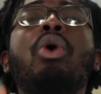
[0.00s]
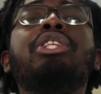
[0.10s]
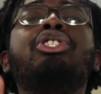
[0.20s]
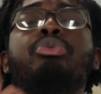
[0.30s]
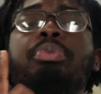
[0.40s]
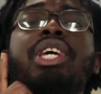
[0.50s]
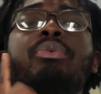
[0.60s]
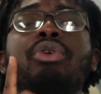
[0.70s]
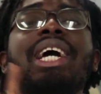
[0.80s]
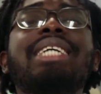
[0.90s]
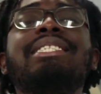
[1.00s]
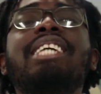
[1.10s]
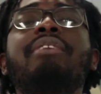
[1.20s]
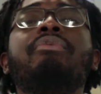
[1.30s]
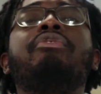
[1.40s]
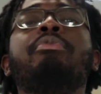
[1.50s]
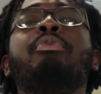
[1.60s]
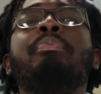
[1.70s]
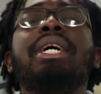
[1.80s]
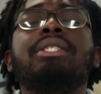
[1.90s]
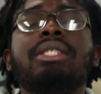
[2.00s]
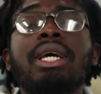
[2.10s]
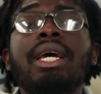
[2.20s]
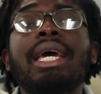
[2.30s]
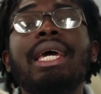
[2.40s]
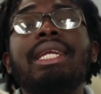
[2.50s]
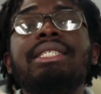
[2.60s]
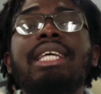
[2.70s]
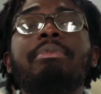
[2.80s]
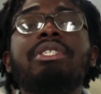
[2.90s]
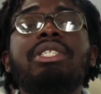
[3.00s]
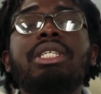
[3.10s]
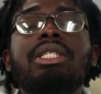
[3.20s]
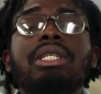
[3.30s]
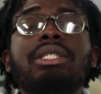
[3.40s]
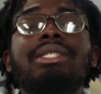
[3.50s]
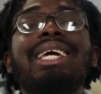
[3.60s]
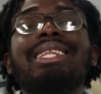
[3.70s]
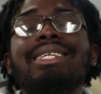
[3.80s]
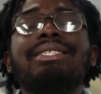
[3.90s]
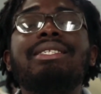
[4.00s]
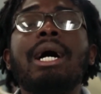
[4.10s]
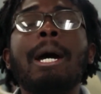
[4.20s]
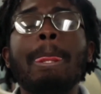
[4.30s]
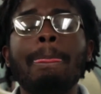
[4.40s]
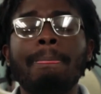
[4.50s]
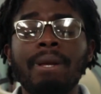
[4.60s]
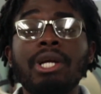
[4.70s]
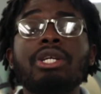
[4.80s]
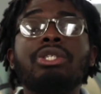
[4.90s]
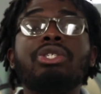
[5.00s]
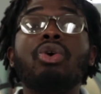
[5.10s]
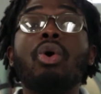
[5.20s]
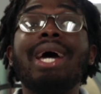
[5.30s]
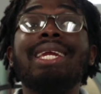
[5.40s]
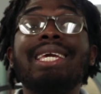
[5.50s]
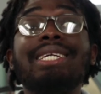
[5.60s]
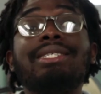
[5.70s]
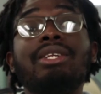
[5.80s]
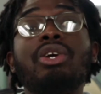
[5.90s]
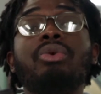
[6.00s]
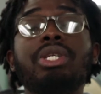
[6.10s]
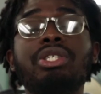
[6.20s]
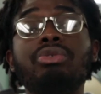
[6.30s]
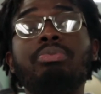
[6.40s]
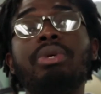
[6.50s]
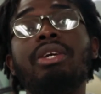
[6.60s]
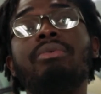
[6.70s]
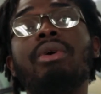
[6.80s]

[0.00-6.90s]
one superhero that can save you from your mess. And his name is Jesus. Take this time to go ahead and get to know the superhero.